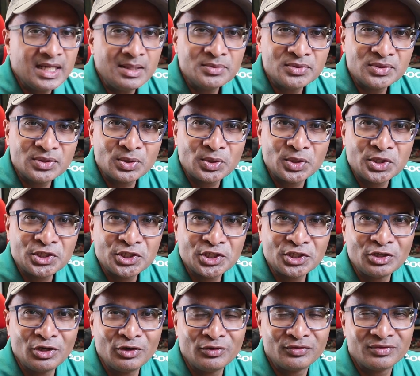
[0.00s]
comes to the
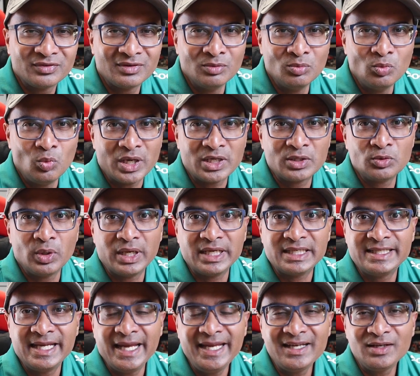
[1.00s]
question of what do I
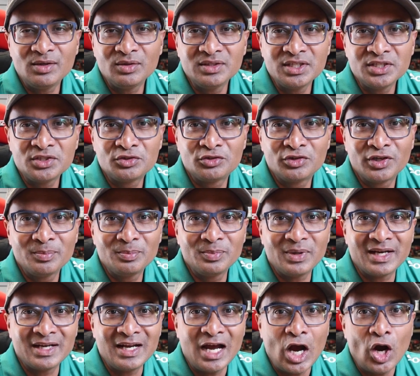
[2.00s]
take on this trip
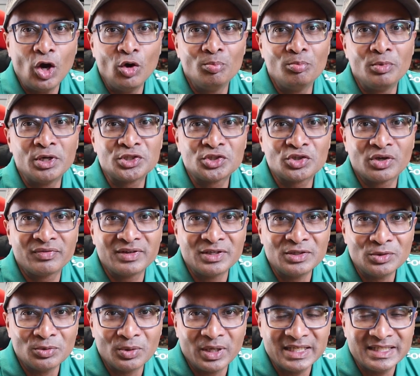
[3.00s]
and how much of
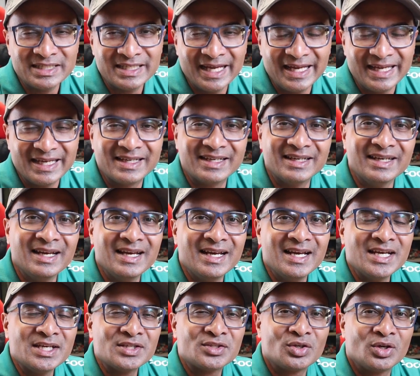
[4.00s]
it do I take.
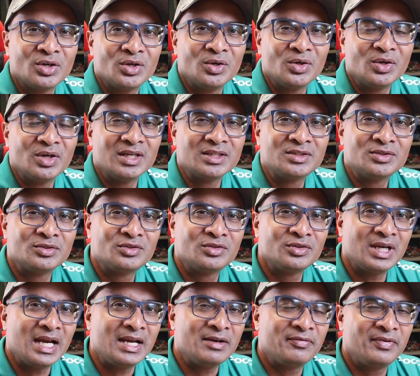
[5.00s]
So to
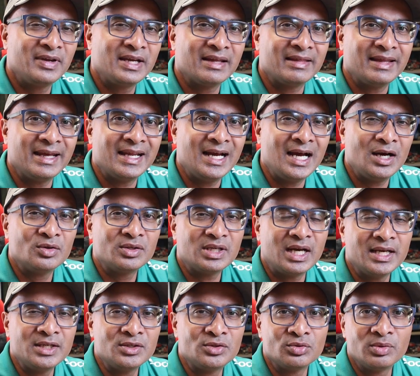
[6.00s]
try and figure that out,
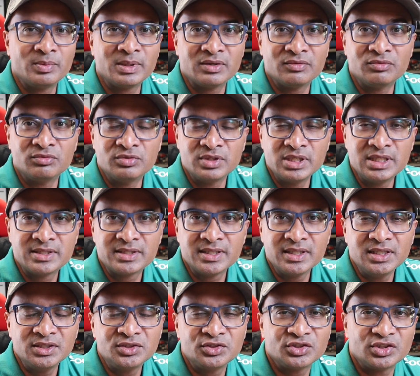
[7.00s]
I do a bit of
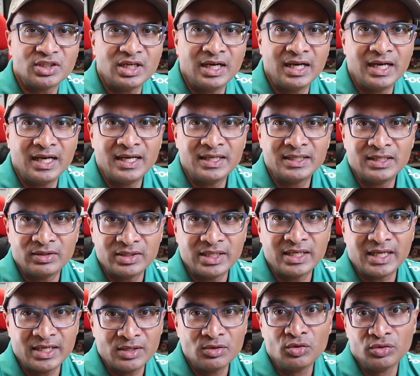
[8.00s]
research. Now
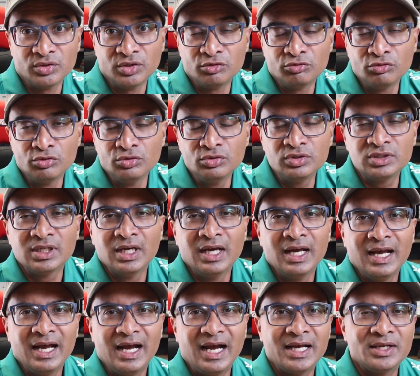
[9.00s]
that I know the route,
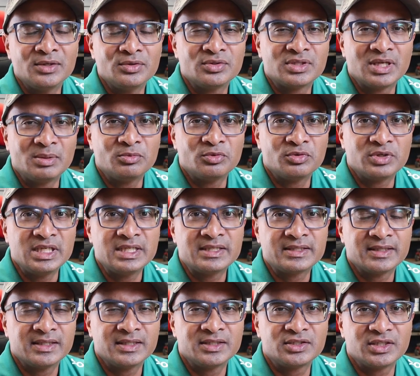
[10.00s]
I do some
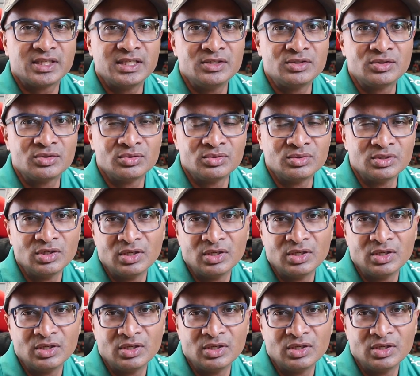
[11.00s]
research into,